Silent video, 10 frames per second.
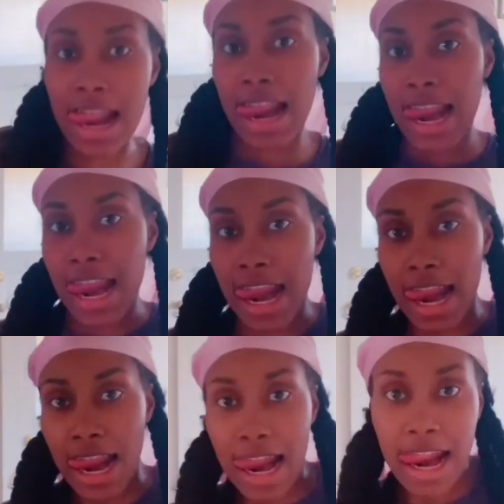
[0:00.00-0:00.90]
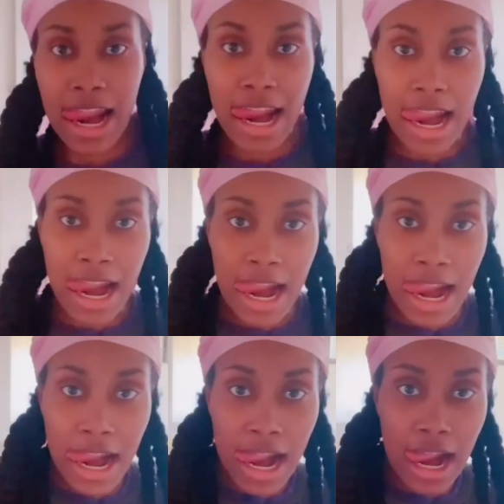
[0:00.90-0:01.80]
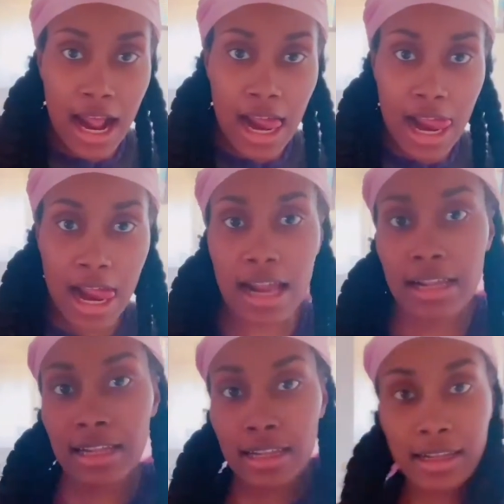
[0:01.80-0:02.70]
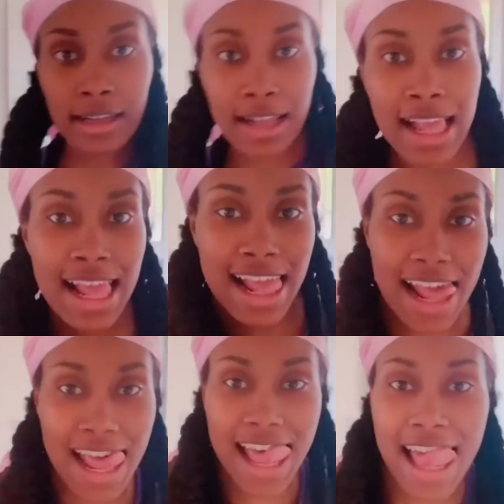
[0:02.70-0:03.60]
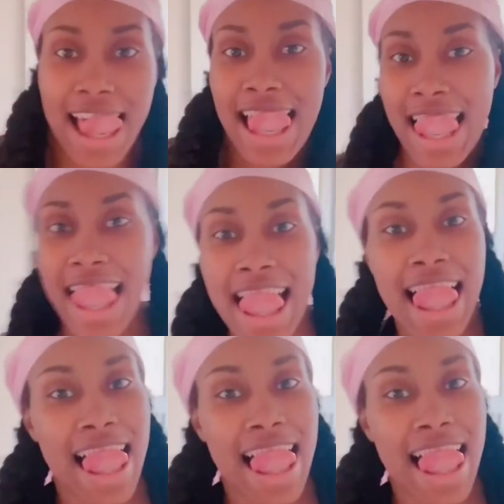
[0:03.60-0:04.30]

get what you want. Yeah, you get what you please.